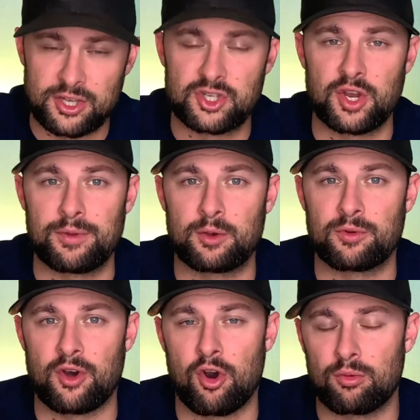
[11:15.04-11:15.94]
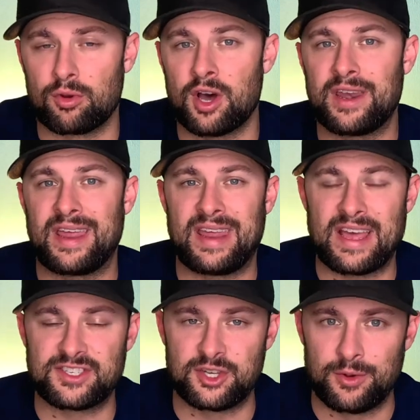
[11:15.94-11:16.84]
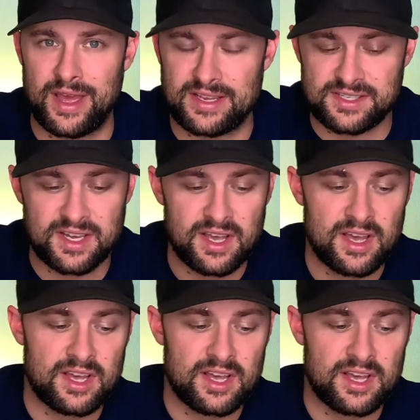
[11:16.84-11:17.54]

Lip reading: contributed with a home run and had two hits.